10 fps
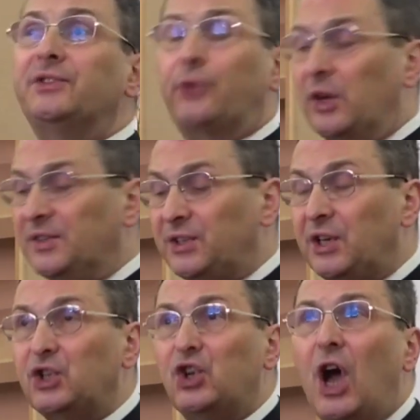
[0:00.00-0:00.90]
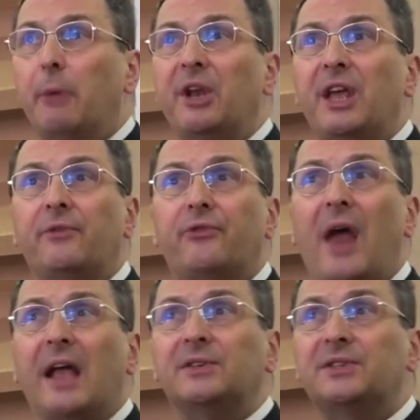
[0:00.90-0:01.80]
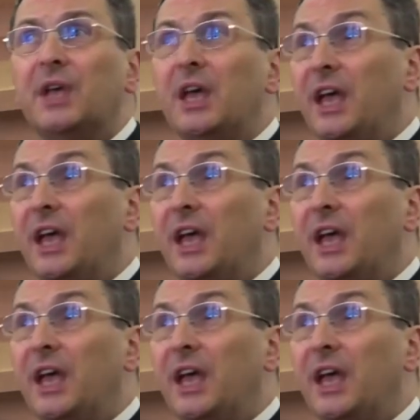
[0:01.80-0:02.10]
for instance, in Germany, in France,